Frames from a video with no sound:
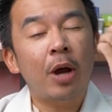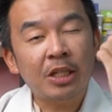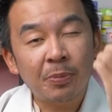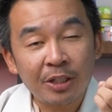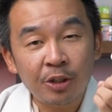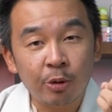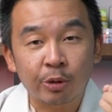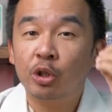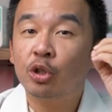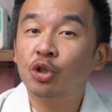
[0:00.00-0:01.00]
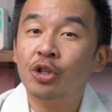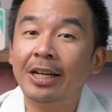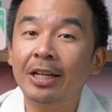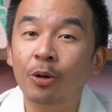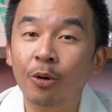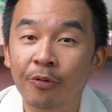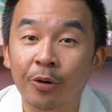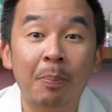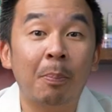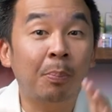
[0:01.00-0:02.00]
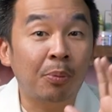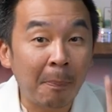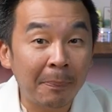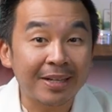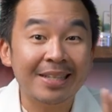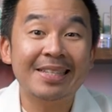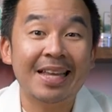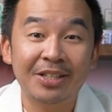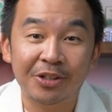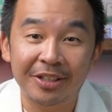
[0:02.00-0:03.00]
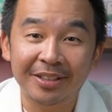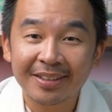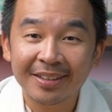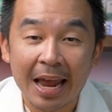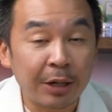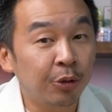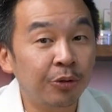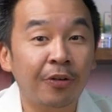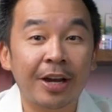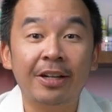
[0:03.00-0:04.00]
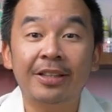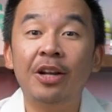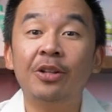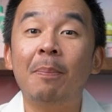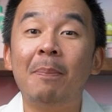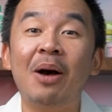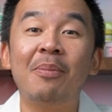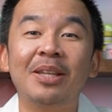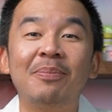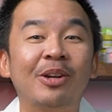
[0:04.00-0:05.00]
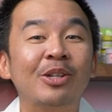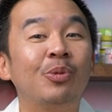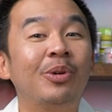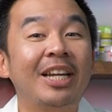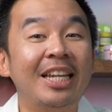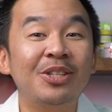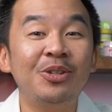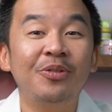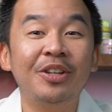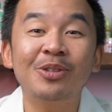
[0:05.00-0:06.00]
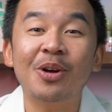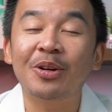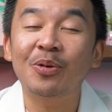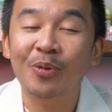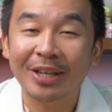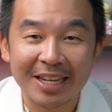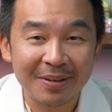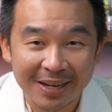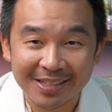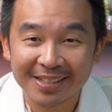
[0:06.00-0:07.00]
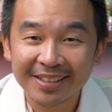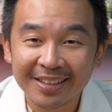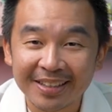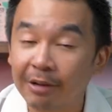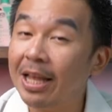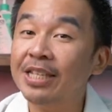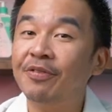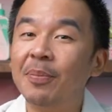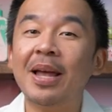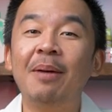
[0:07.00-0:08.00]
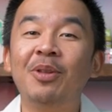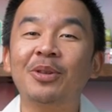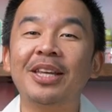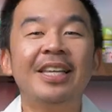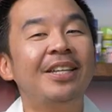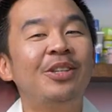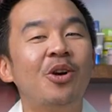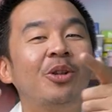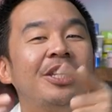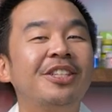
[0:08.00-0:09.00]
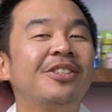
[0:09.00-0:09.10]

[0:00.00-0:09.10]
especially those struggling to look for the proper sunscreen. And don't forget to turn on the bell button, because we release new videos on a weekly basis. Now that's it from me. I'm Doctor Ingky, your digital